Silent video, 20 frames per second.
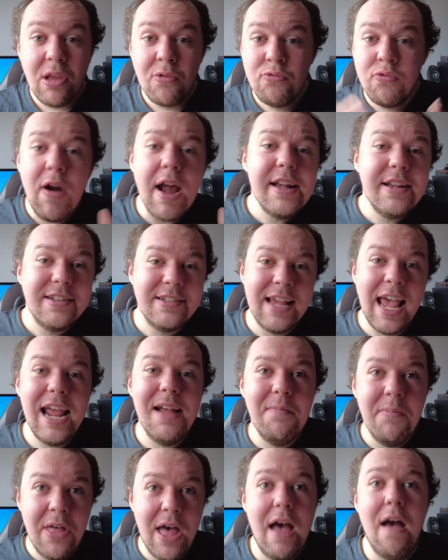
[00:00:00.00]
red
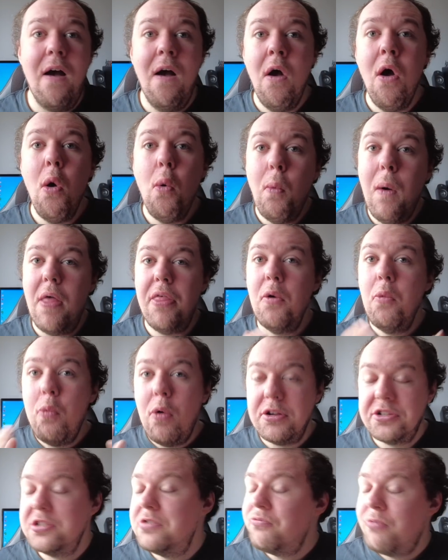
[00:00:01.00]
tape there where there
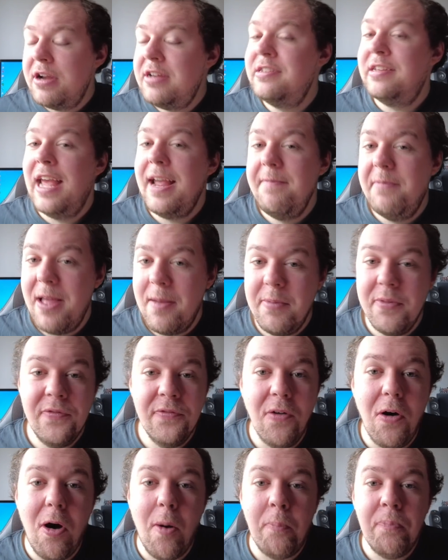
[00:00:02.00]
wasn't red tape there
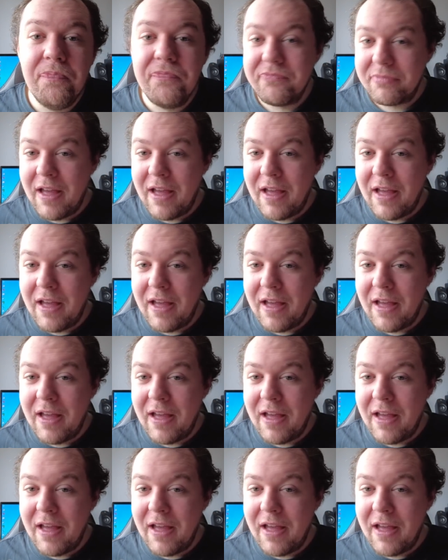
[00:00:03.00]
before.